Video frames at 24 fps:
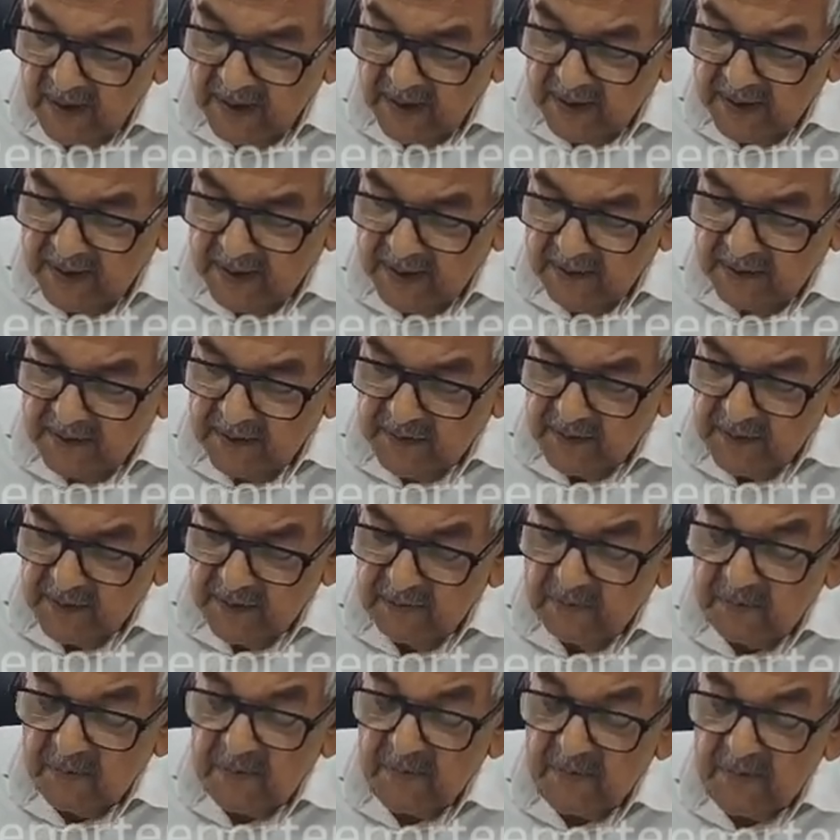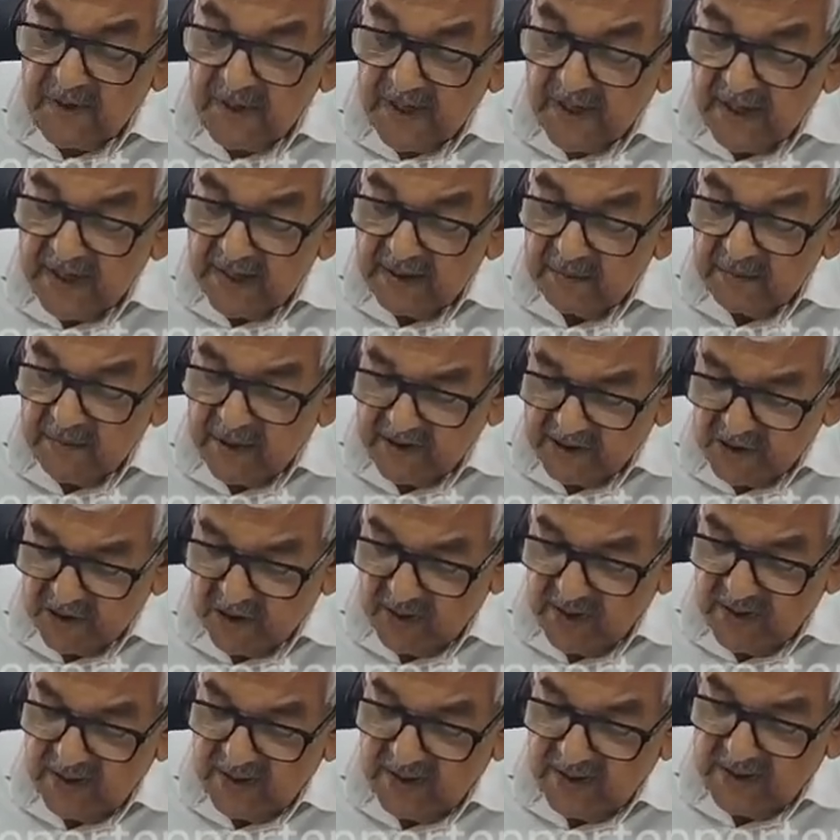regarding
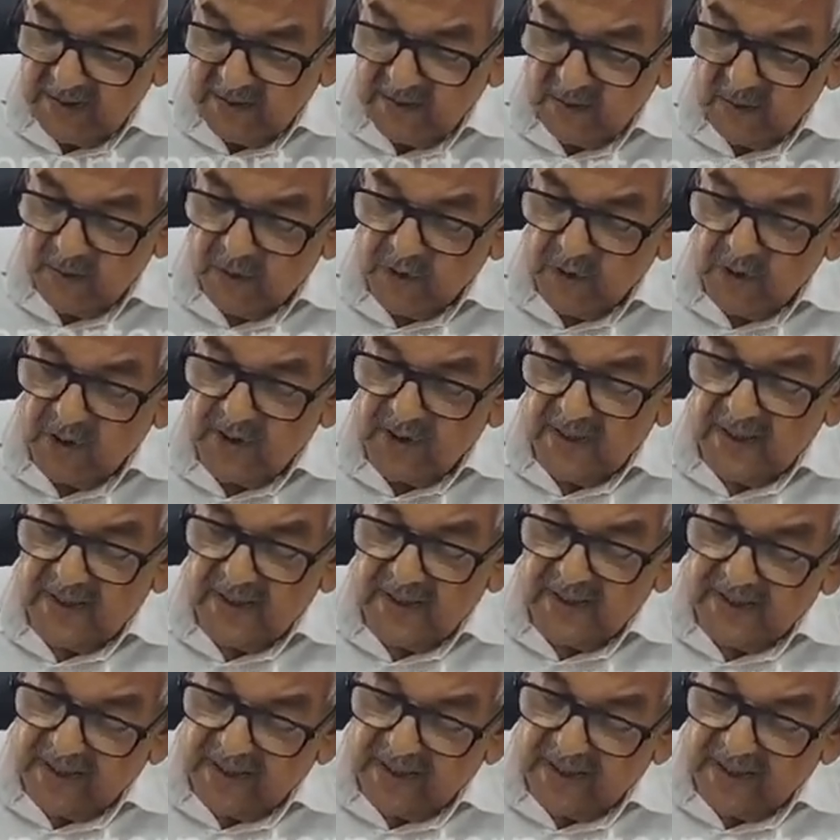Majorda, Uttarda and